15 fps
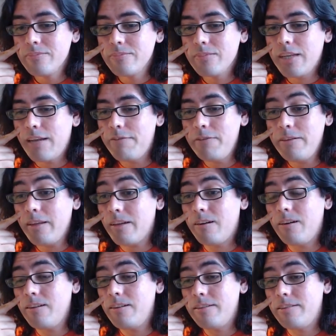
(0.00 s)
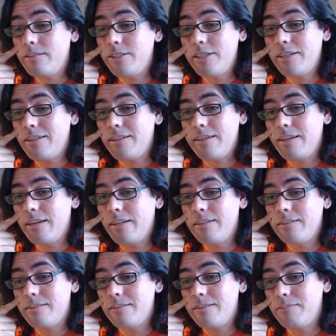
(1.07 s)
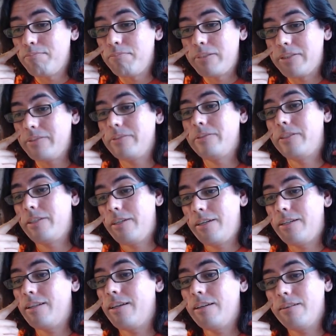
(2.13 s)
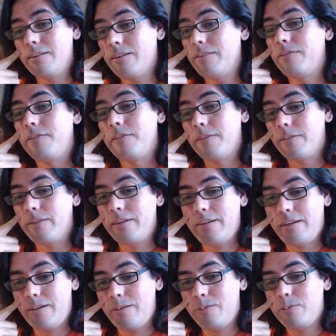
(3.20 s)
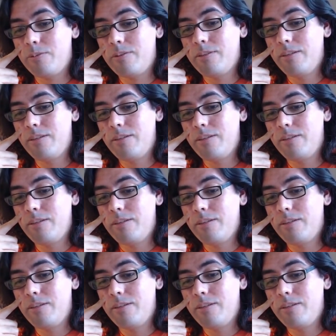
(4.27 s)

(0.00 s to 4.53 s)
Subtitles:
I feel like all this shit at the end is just bullshit. Like, you're going to figure it out.